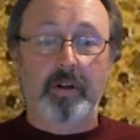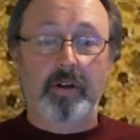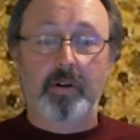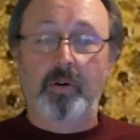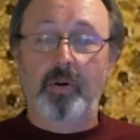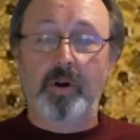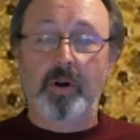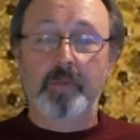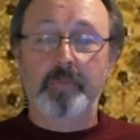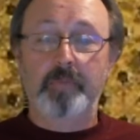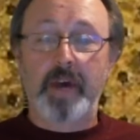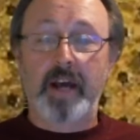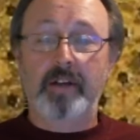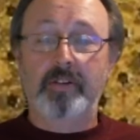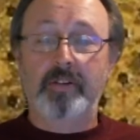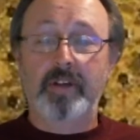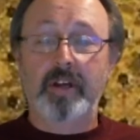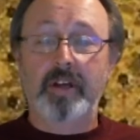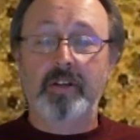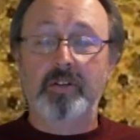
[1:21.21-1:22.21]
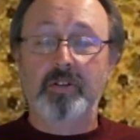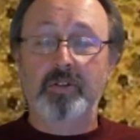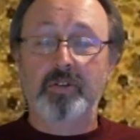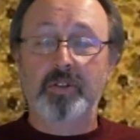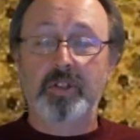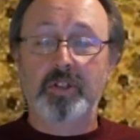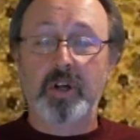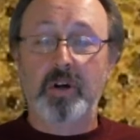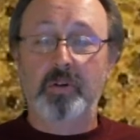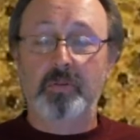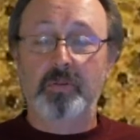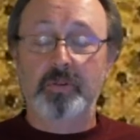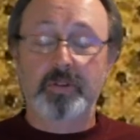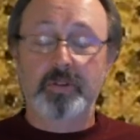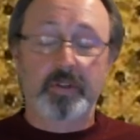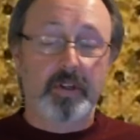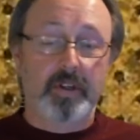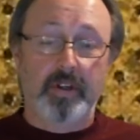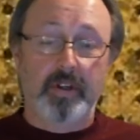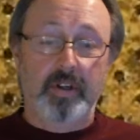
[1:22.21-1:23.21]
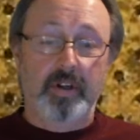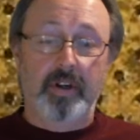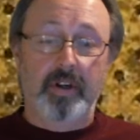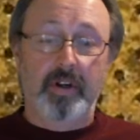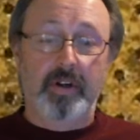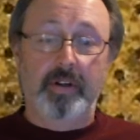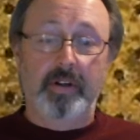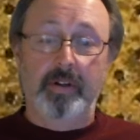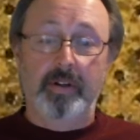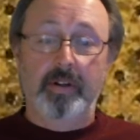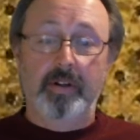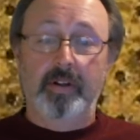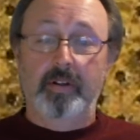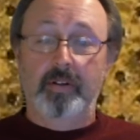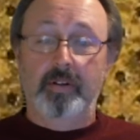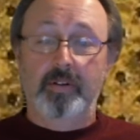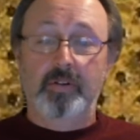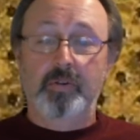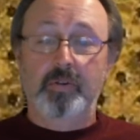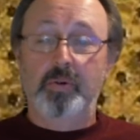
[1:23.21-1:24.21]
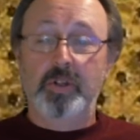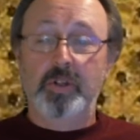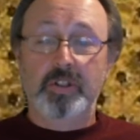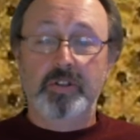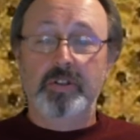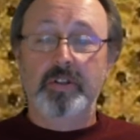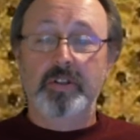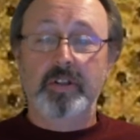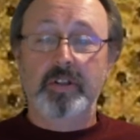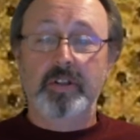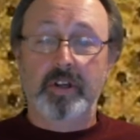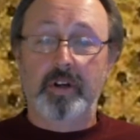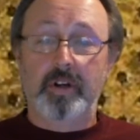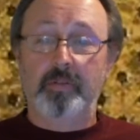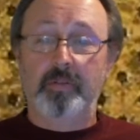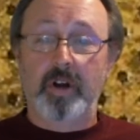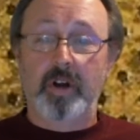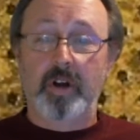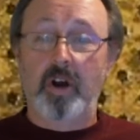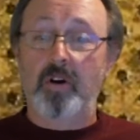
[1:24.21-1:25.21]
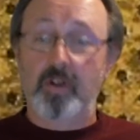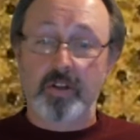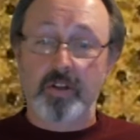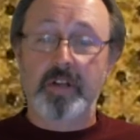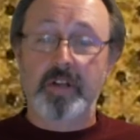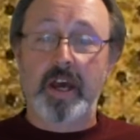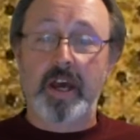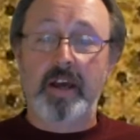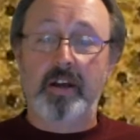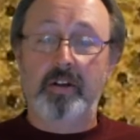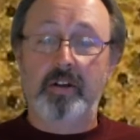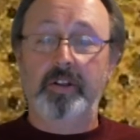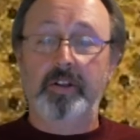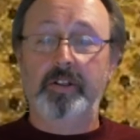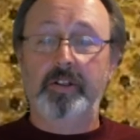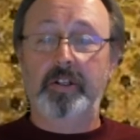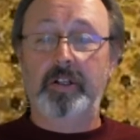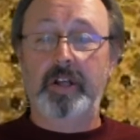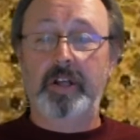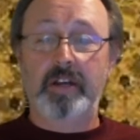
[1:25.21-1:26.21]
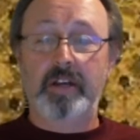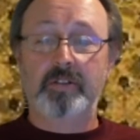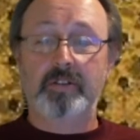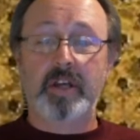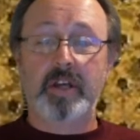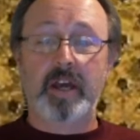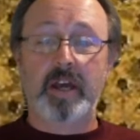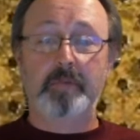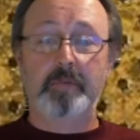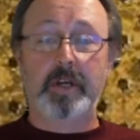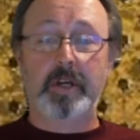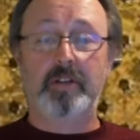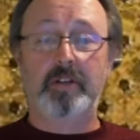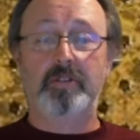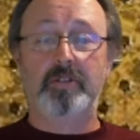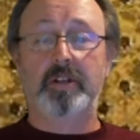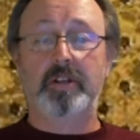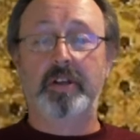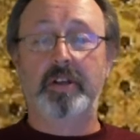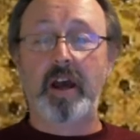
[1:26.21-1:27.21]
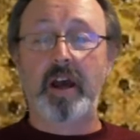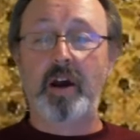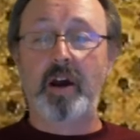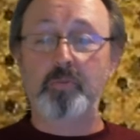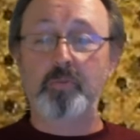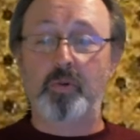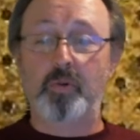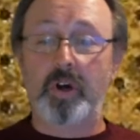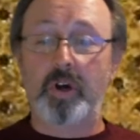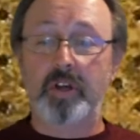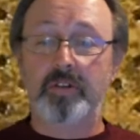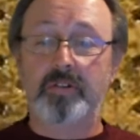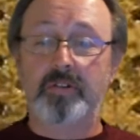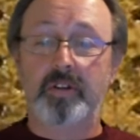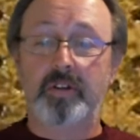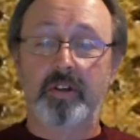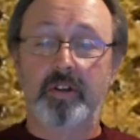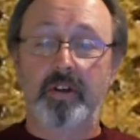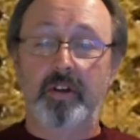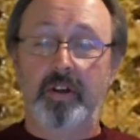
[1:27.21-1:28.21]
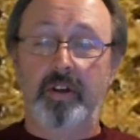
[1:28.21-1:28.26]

Quarterback Daniel Jones hurt his ankle in the last game against the Cowboys,